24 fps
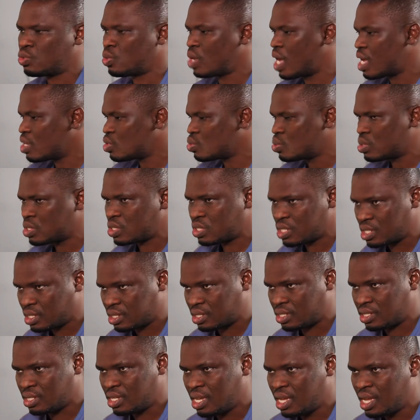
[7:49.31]
So as we
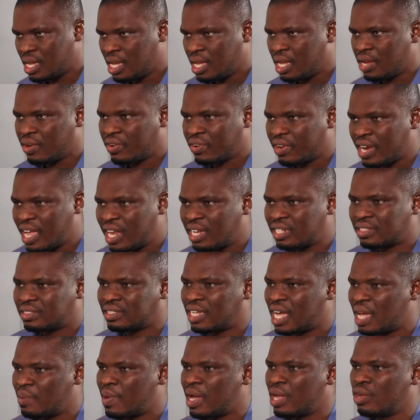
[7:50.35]
sit, real
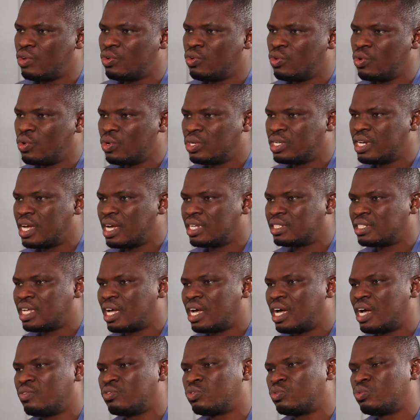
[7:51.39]
time, I know that
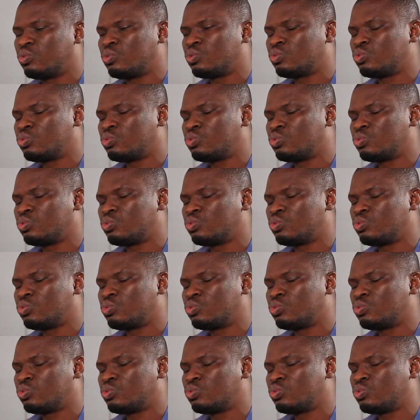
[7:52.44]
I have